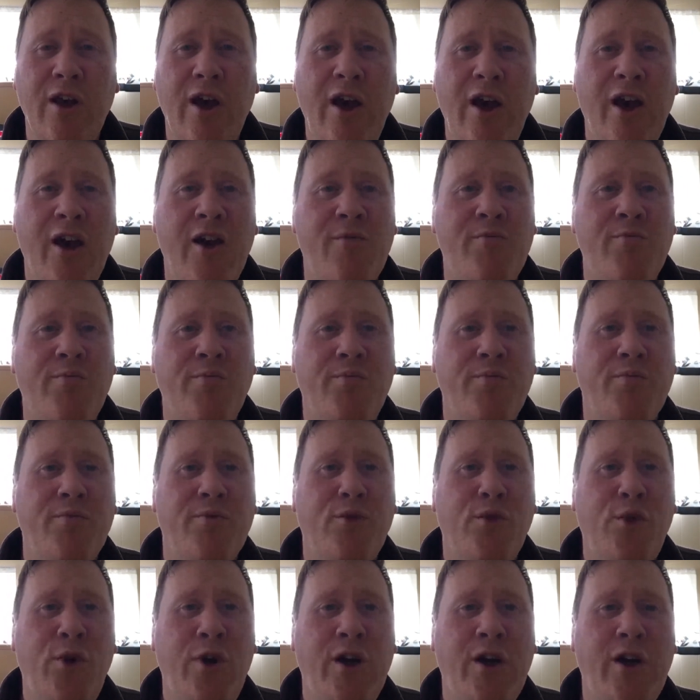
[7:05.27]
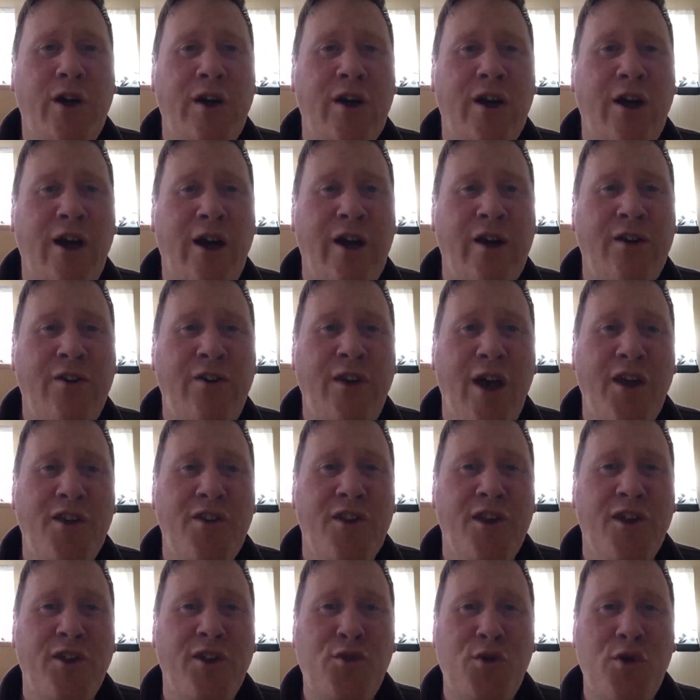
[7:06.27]
We're a
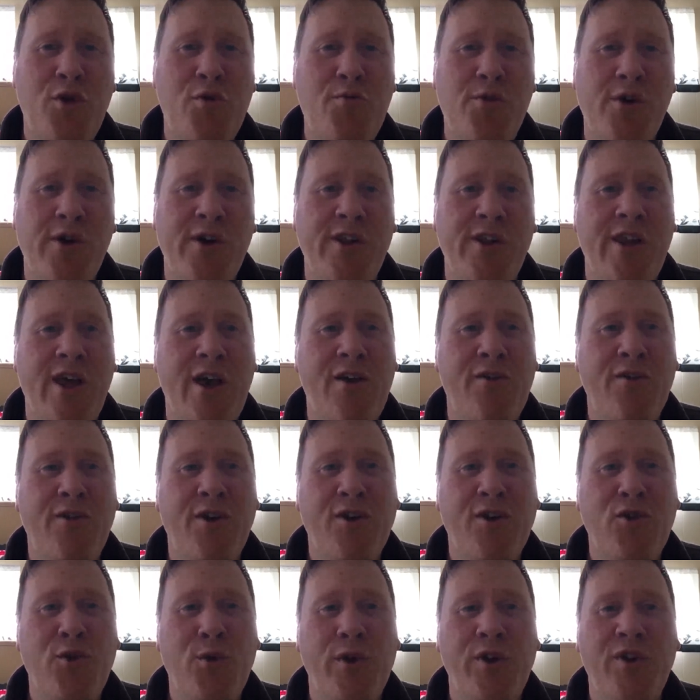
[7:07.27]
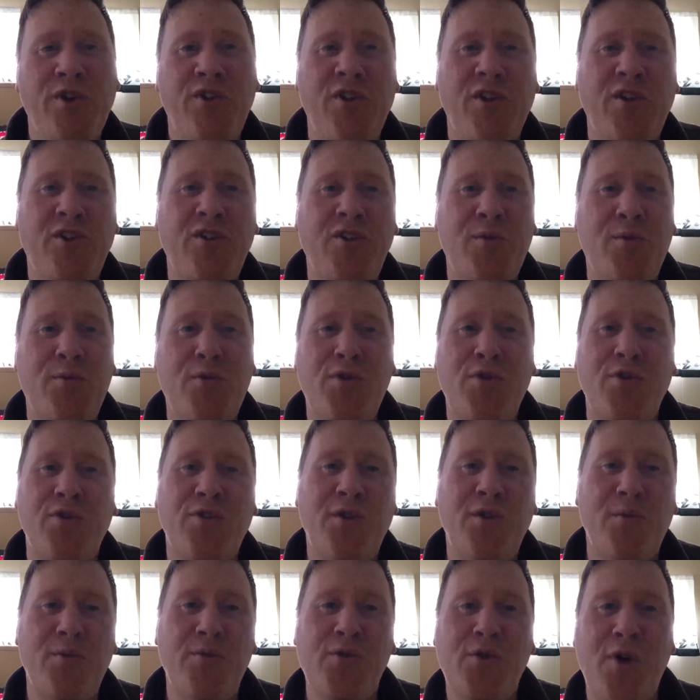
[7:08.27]
tight knit group right now. We got 26
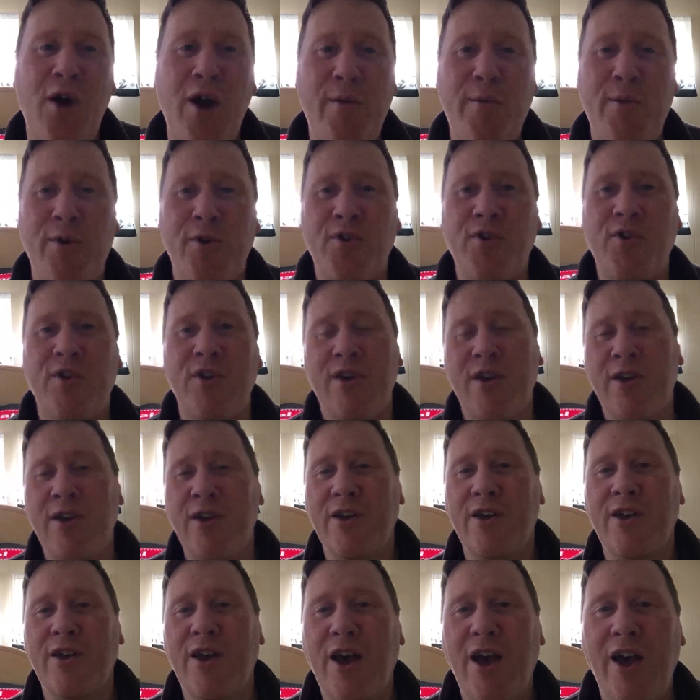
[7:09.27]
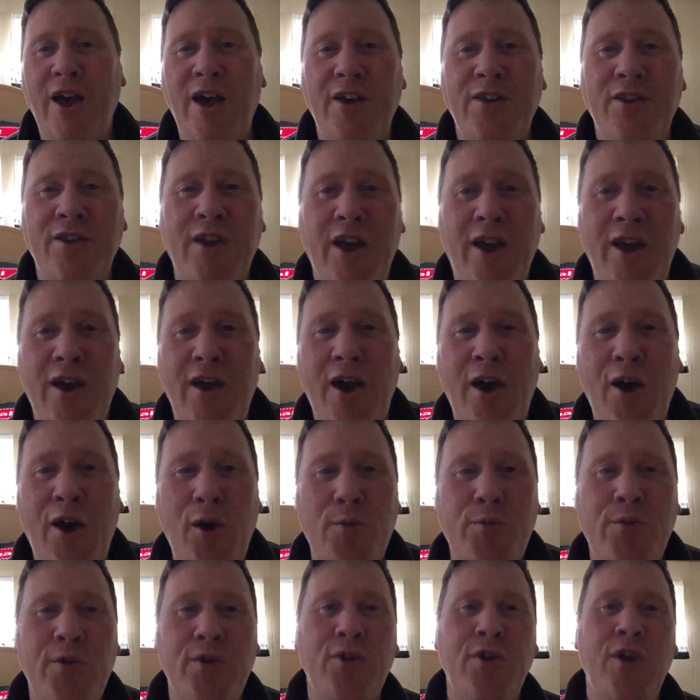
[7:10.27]
subscribers, and I
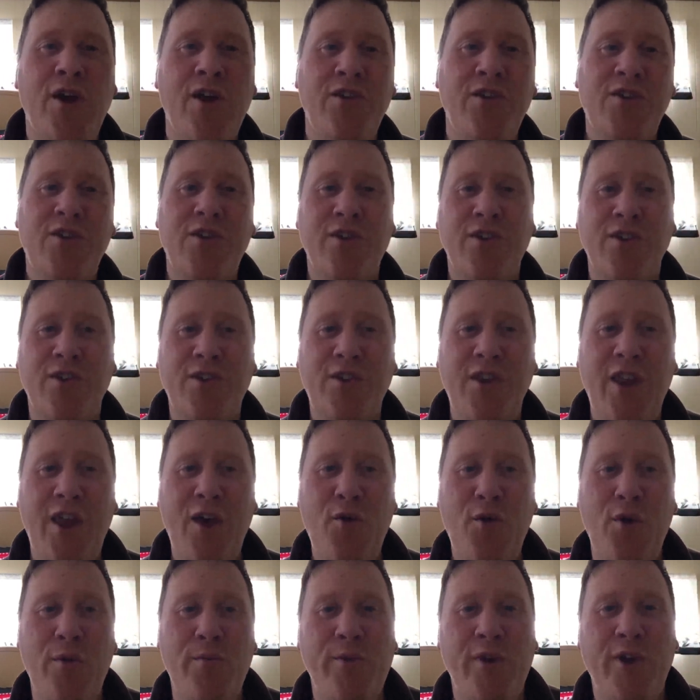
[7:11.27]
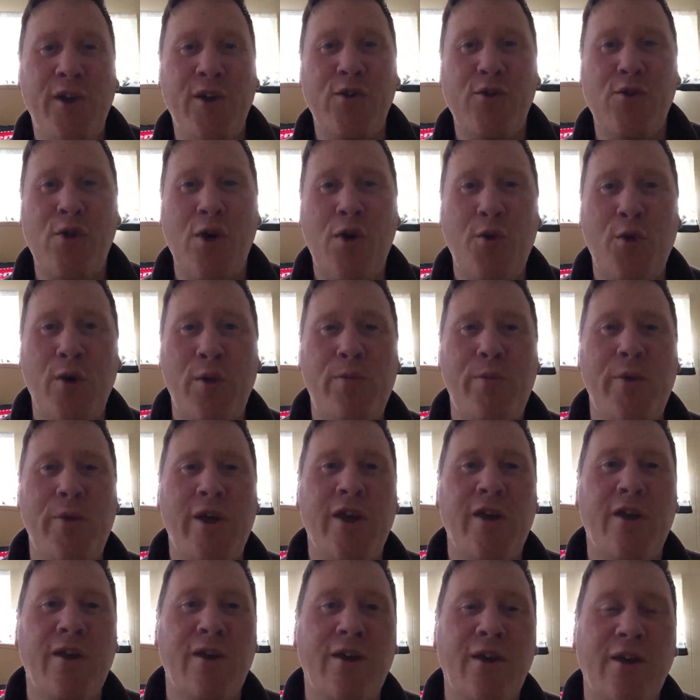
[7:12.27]
hope you guys can stay with me and grow with
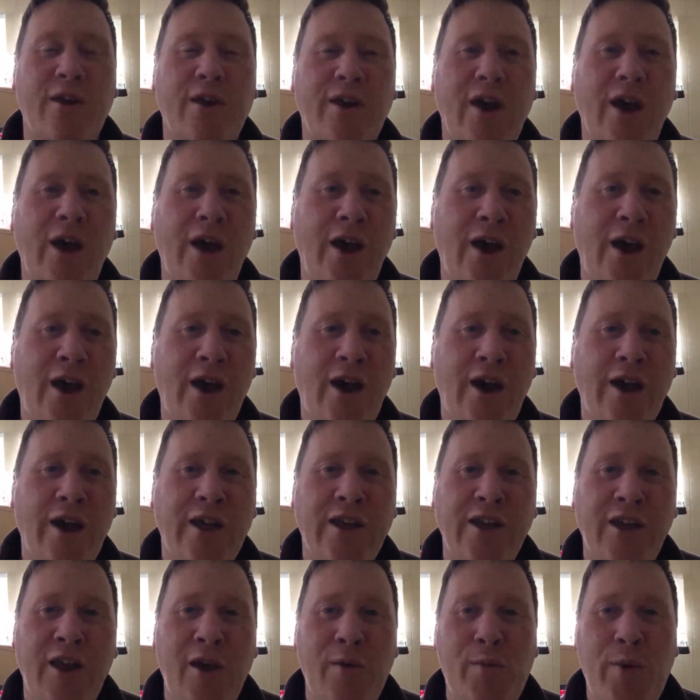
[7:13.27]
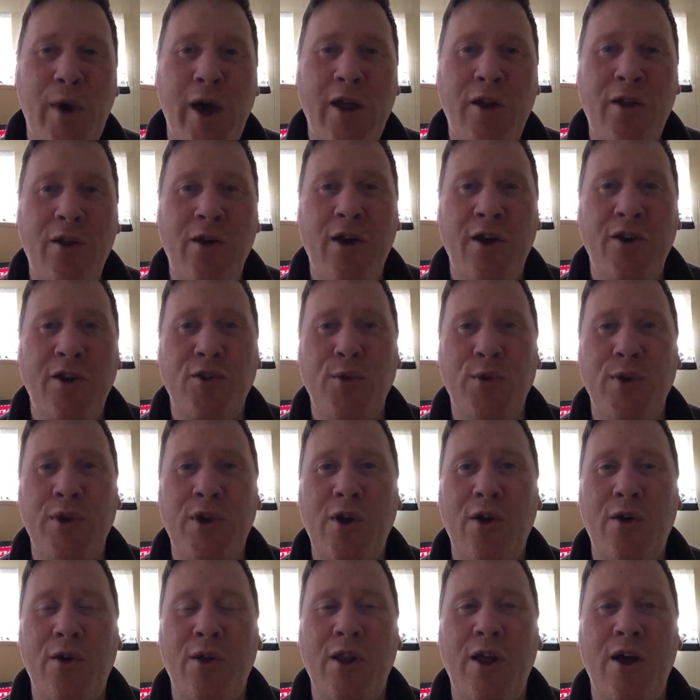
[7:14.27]
me. I can get better as we
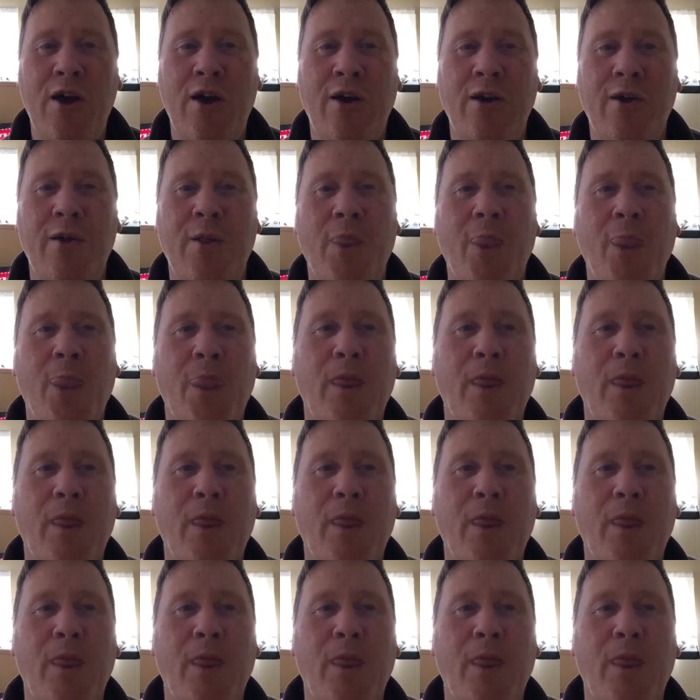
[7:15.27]
go along.